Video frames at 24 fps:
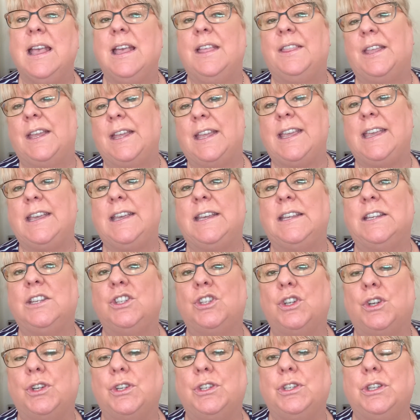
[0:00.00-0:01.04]
that he
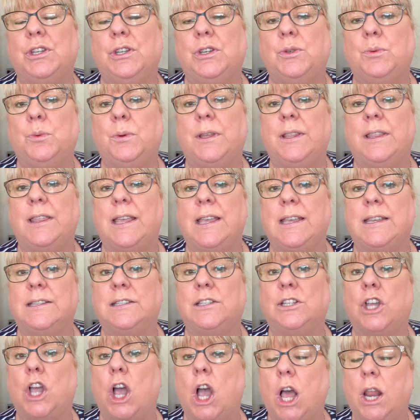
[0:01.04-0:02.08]
conducted with his
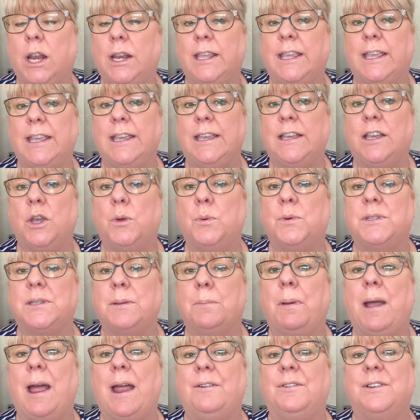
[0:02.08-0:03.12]
colleague, who was a
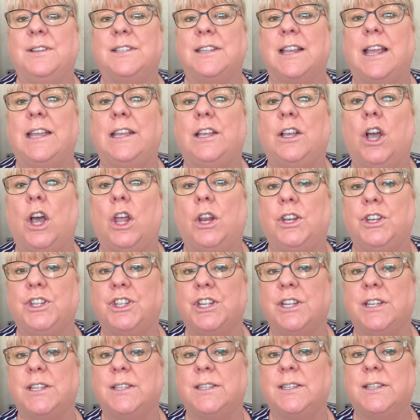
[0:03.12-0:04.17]

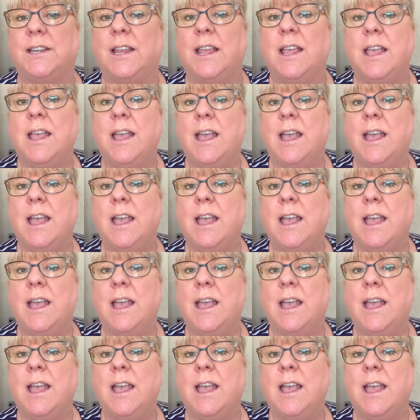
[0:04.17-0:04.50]
parapsychologist,